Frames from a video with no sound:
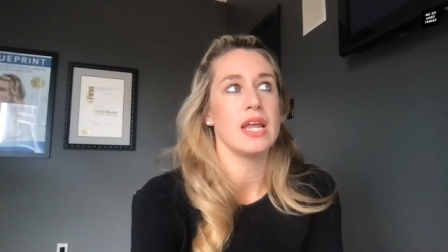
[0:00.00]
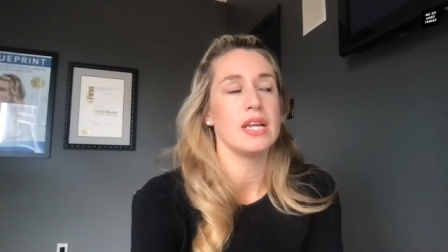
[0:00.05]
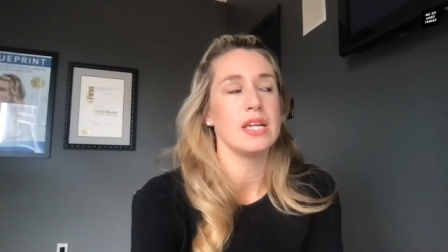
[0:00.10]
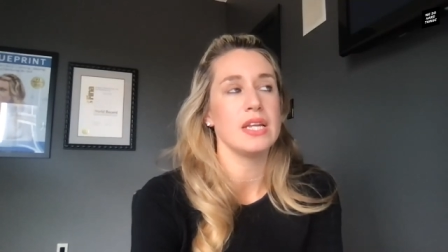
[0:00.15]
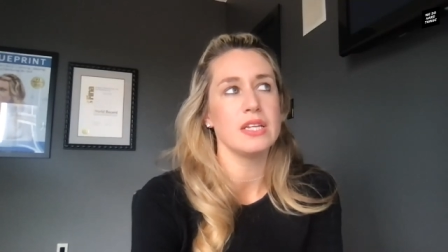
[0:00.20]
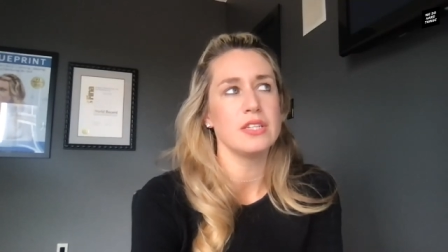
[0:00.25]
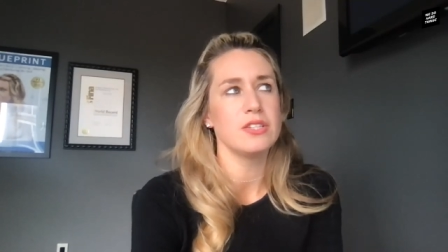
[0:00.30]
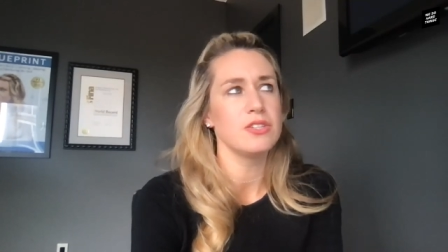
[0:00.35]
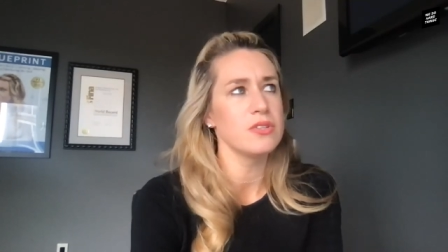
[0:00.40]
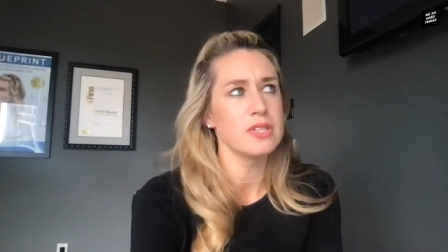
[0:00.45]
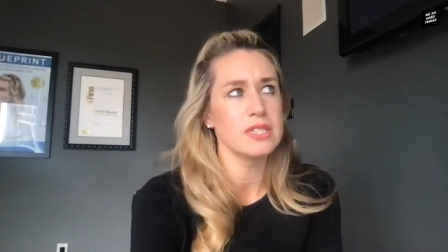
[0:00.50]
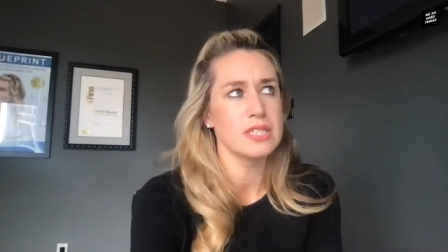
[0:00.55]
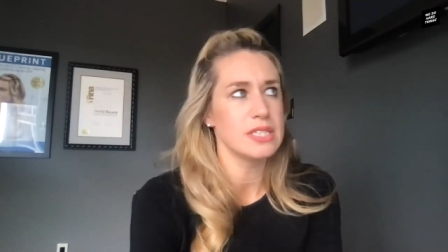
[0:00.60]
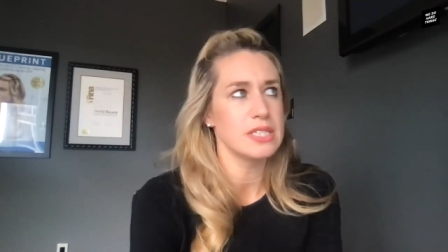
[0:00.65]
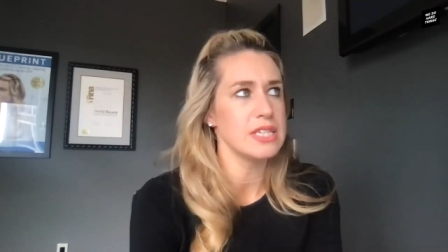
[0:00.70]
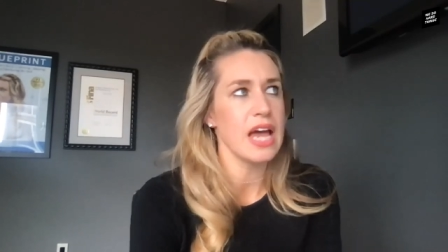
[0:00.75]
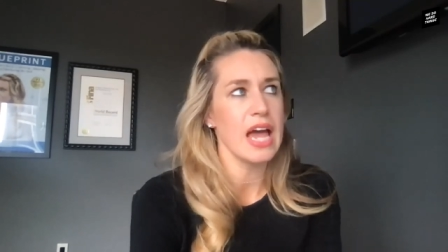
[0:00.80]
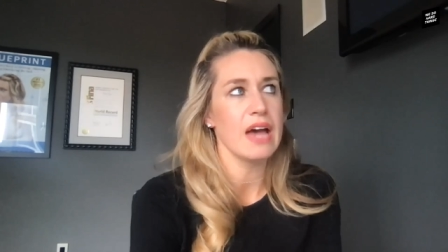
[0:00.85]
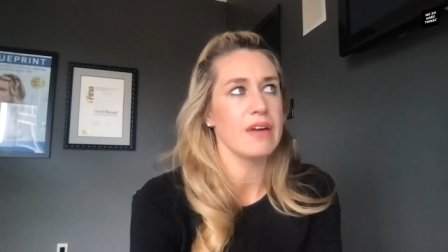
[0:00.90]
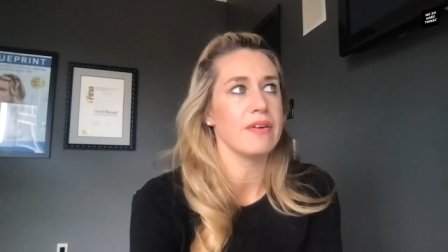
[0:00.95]
and to this
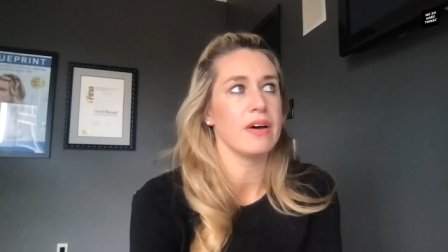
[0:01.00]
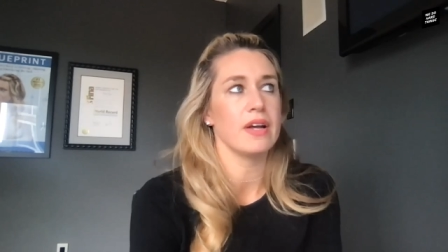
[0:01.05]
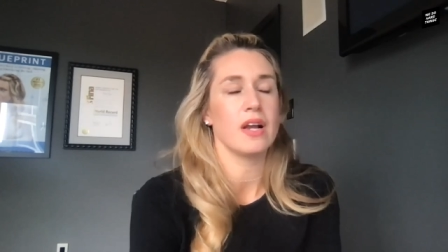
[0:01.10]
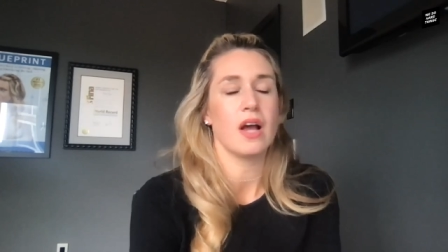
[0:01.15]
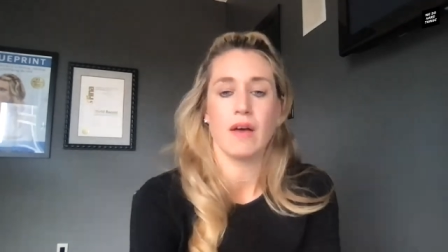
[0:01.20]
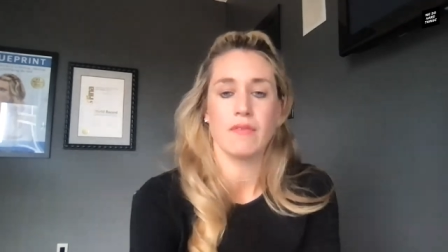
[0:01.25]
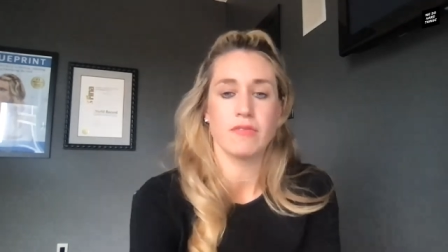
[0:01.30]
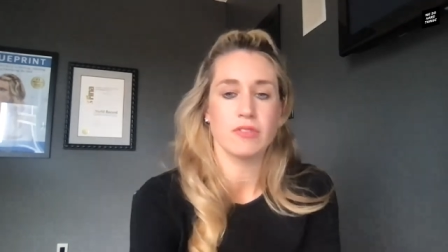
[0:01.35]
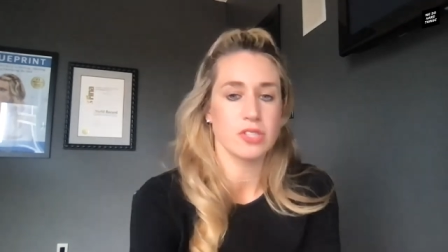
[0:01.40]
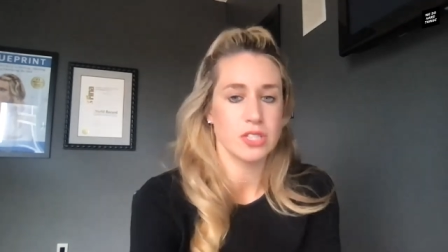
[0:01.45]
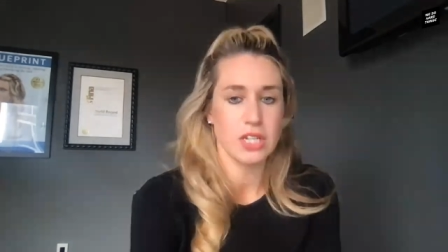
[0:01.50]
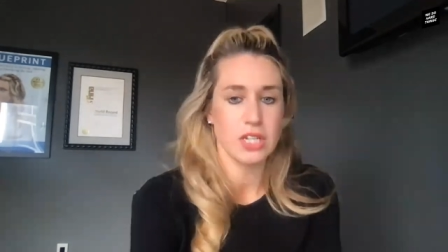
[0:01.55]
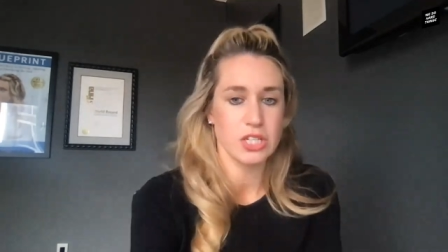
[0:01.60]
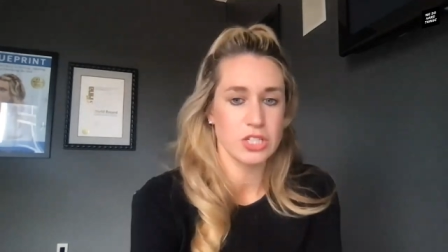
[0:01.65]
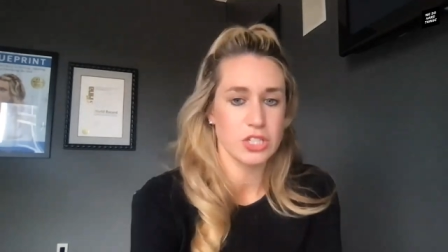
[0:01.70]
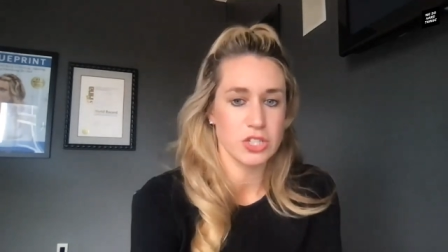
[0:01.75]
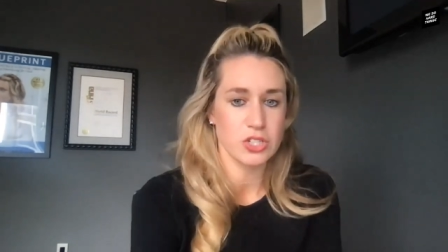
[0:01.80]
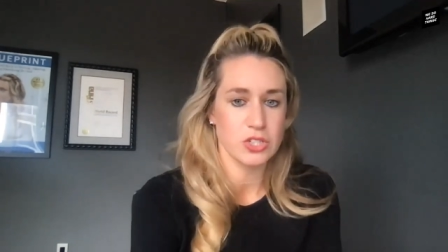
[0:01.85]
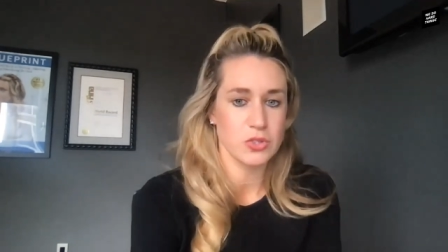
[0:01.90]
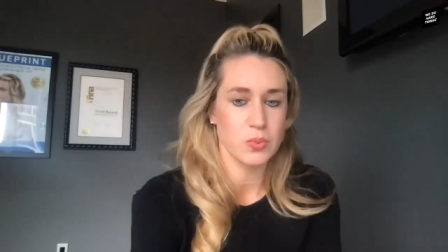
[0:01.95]
day, I've had
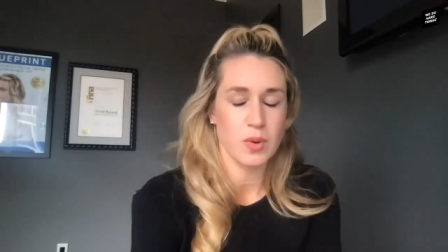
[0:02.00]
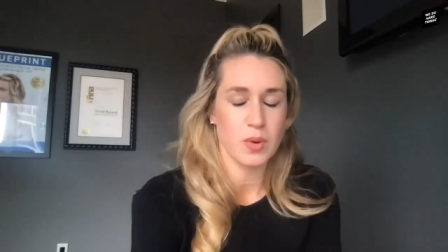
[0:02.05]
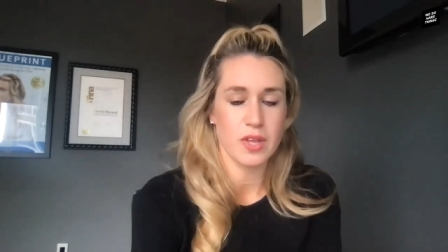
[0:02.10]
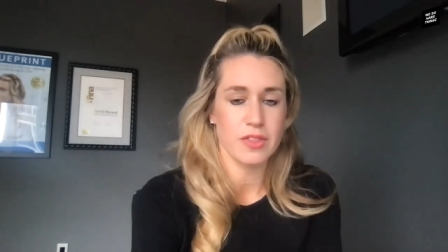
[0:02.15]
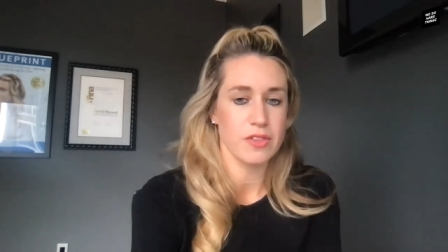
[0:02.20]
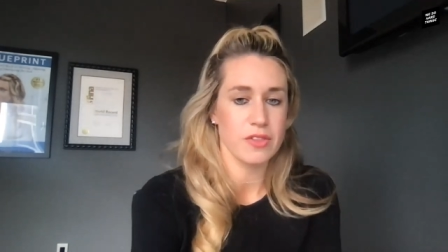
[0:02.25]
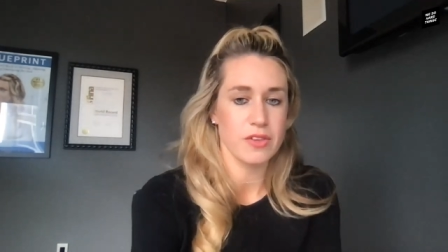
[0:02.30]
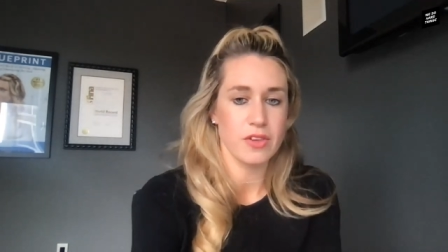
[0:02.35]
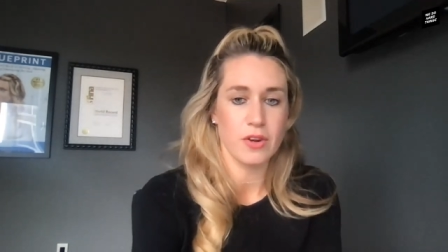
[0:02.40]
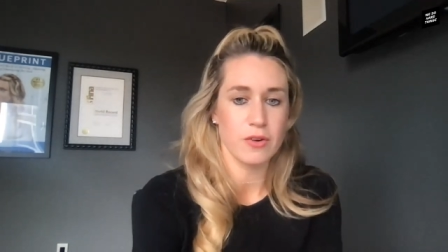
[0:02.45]
conversations with